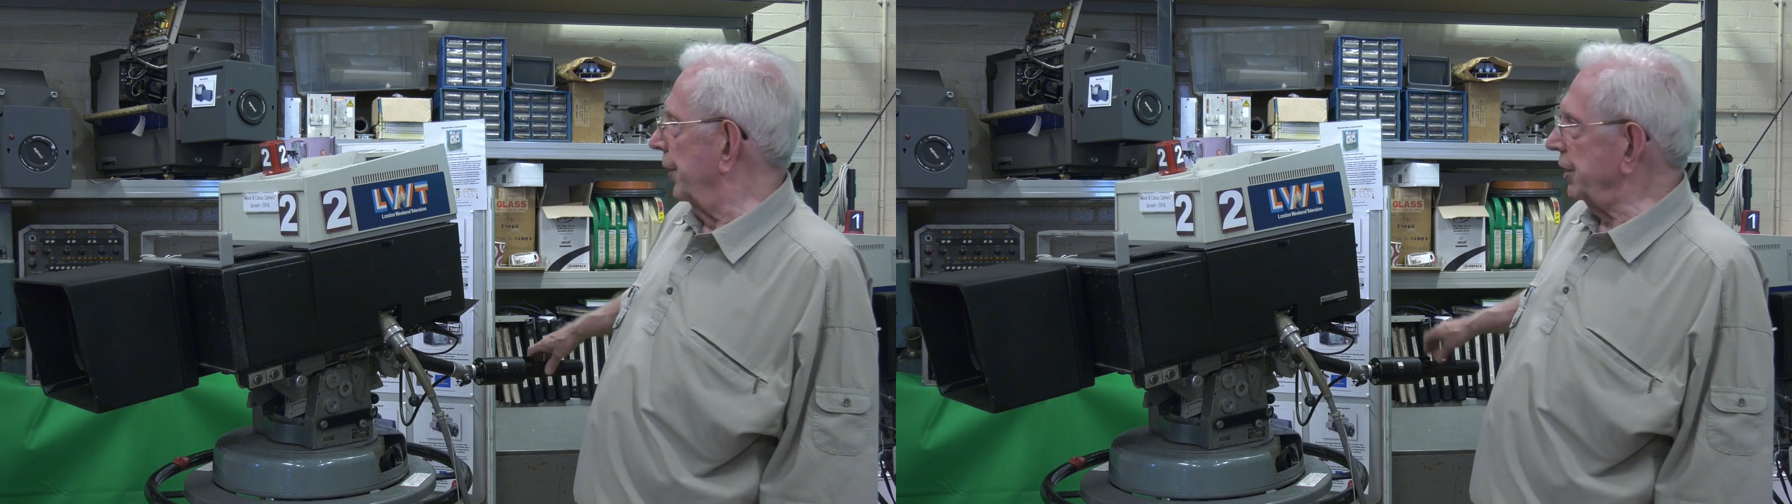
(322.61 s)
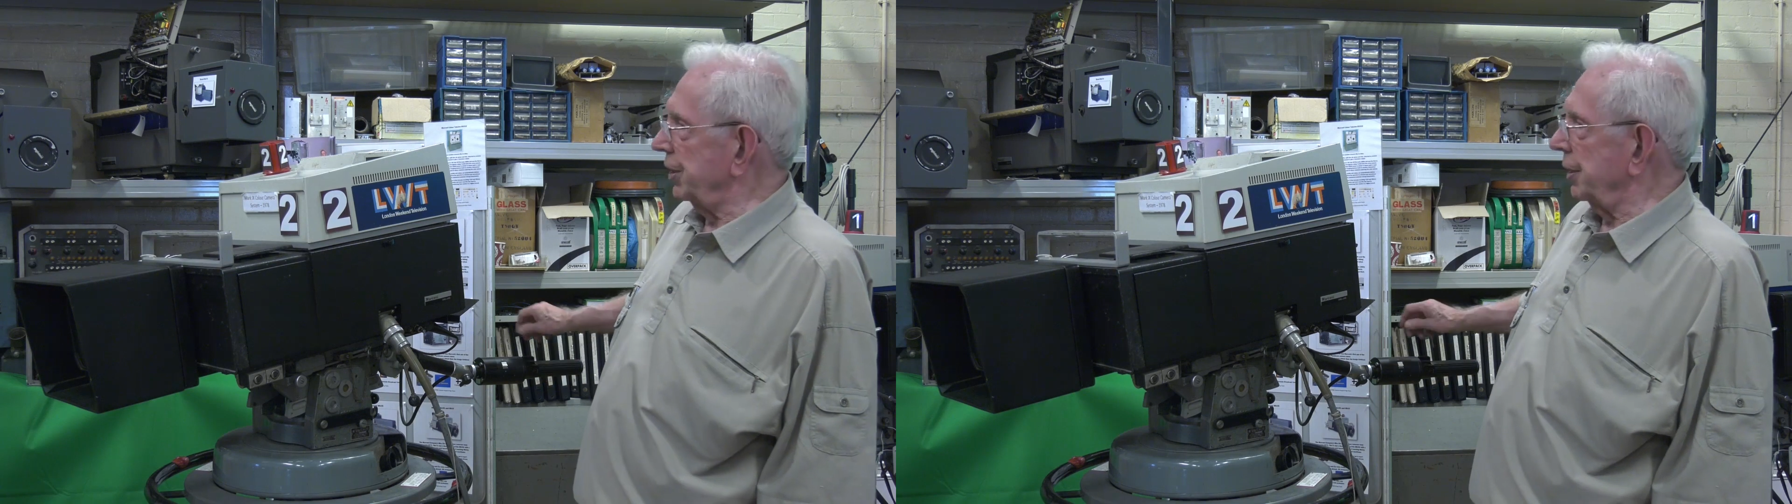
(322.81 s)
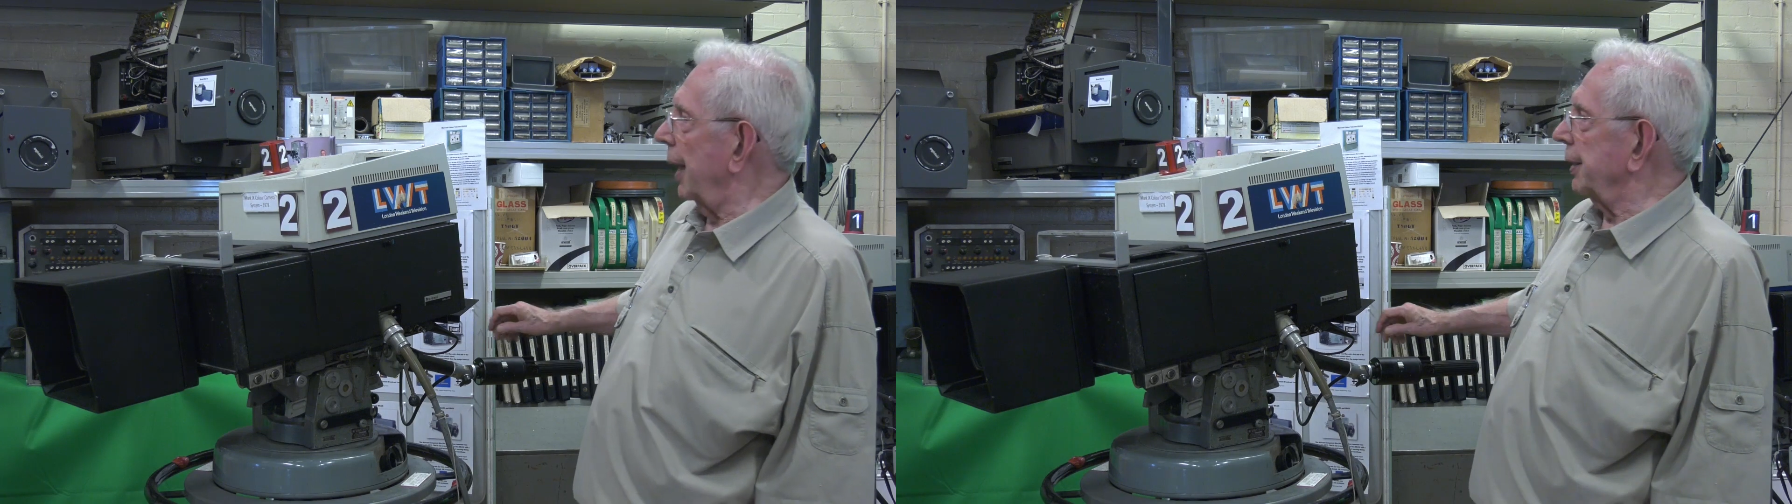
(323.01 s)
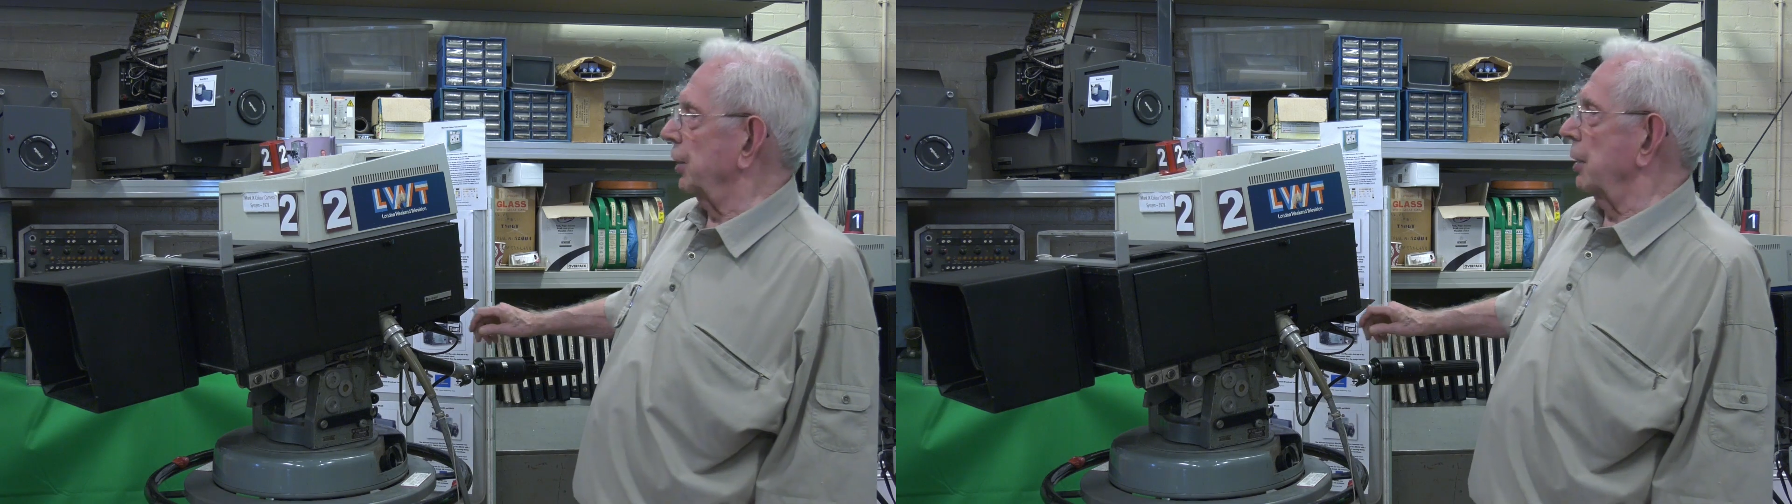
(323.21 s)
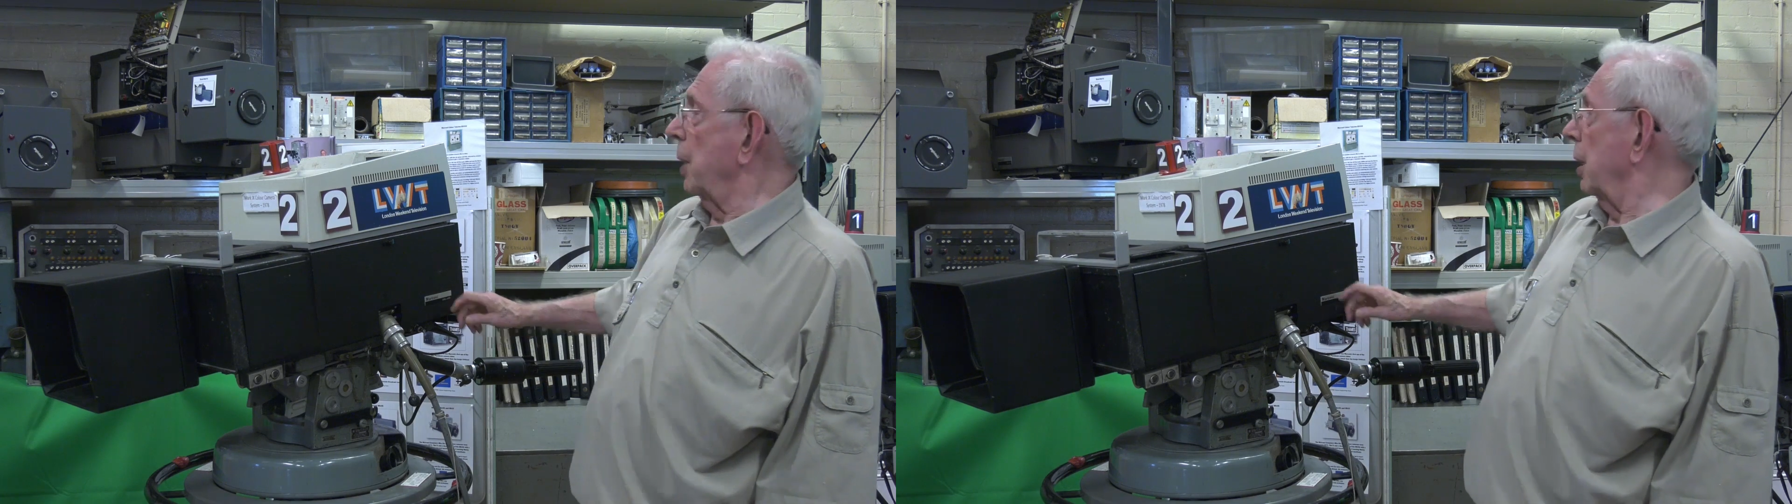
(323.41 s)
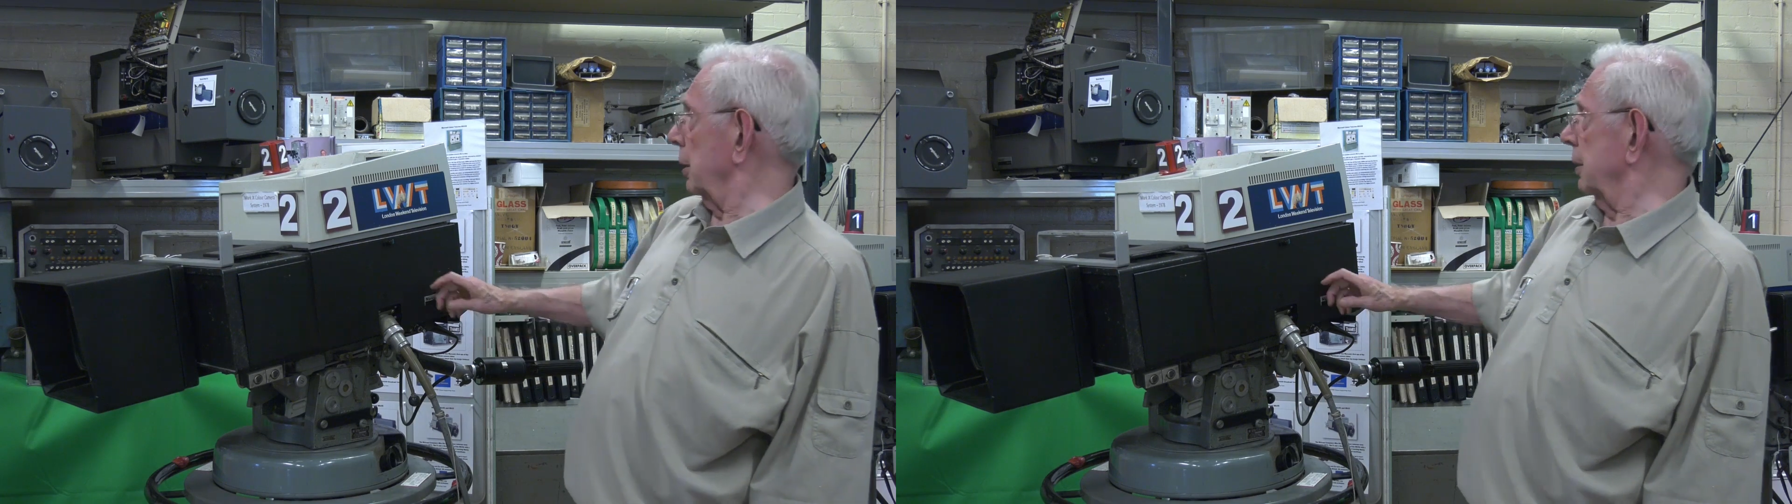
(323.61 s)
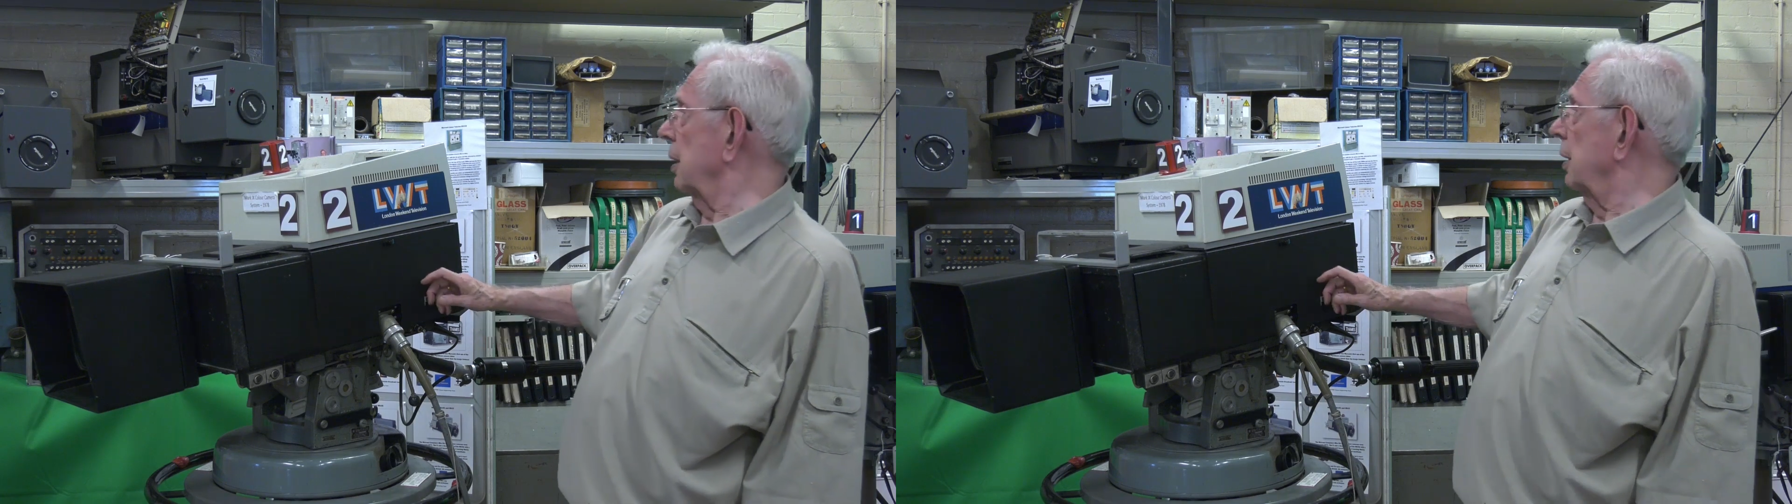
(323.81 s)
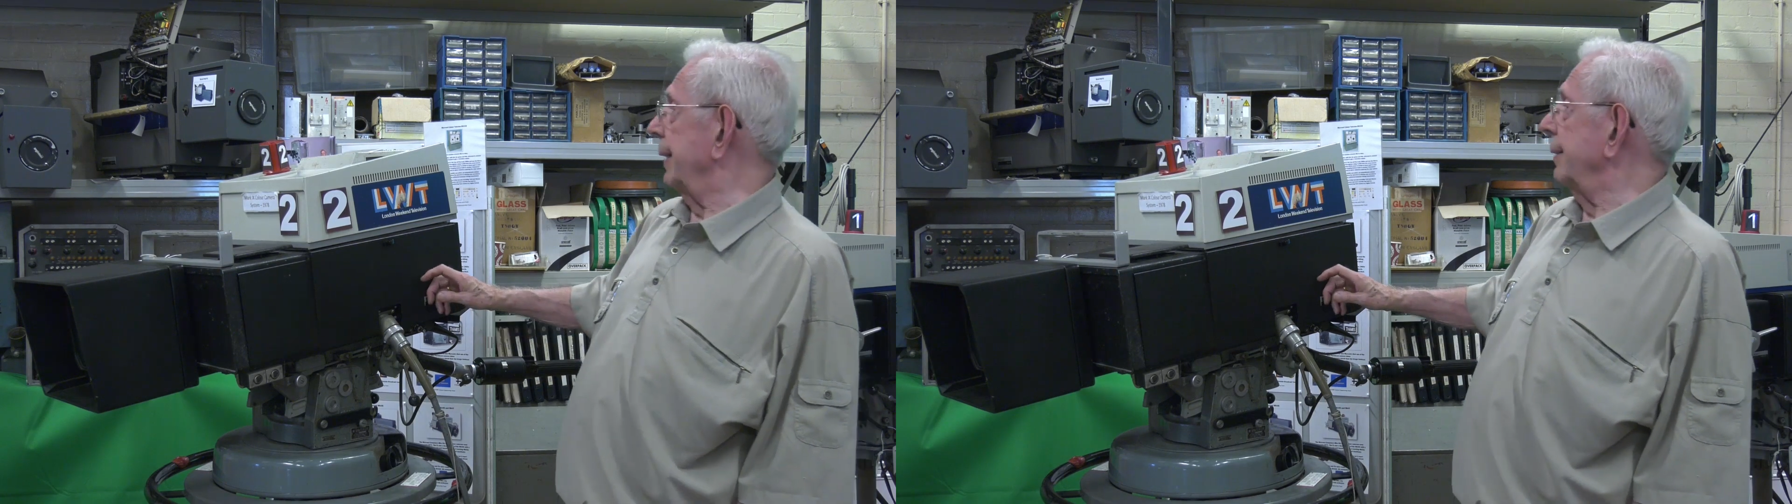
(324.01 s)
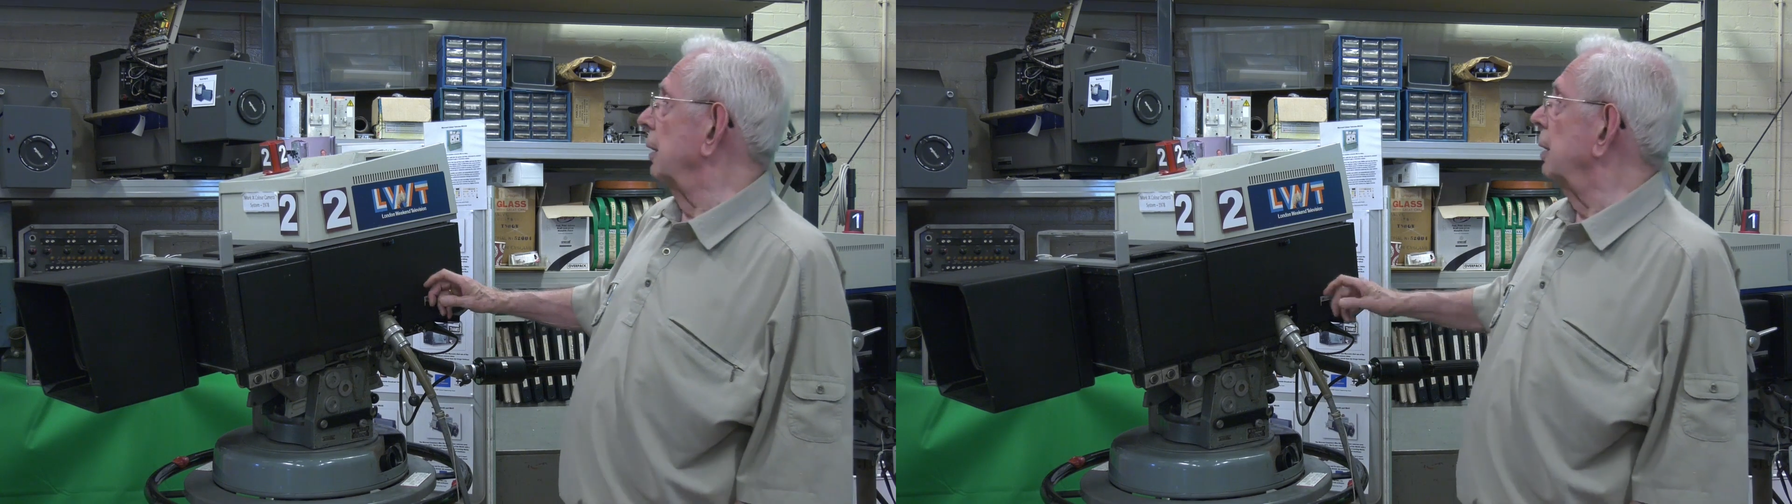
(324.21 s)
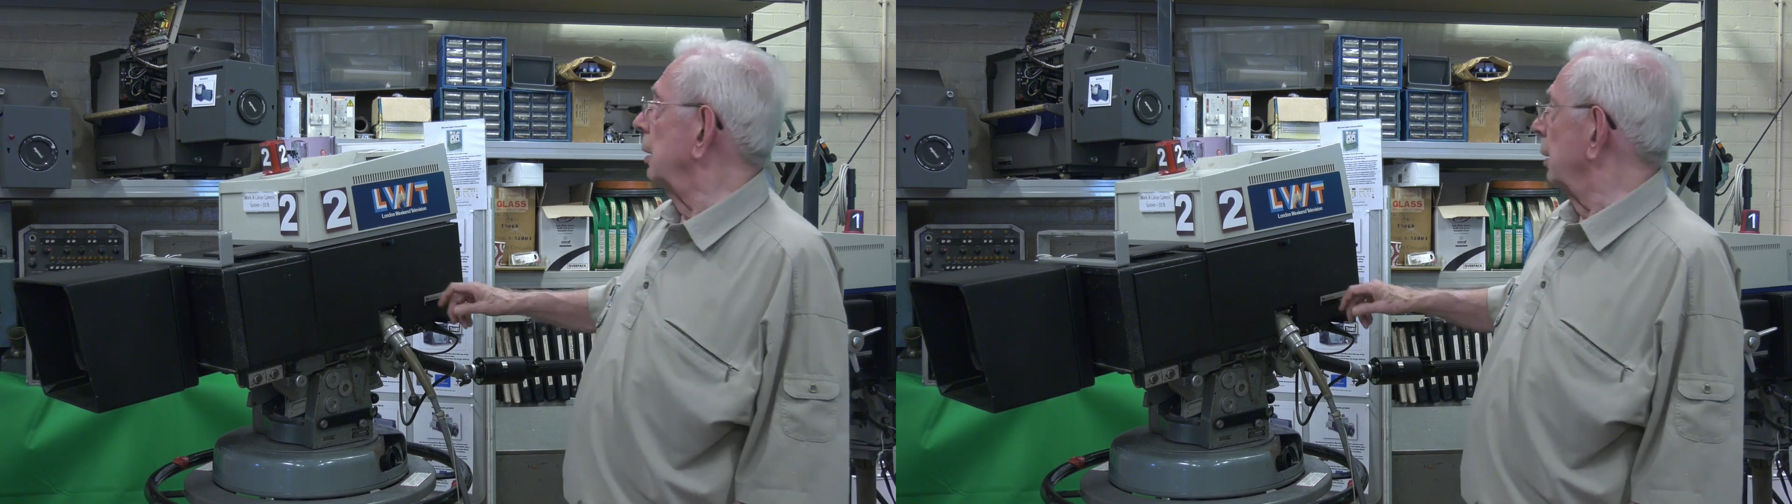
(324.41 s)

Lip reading: this is actually a Mark 9.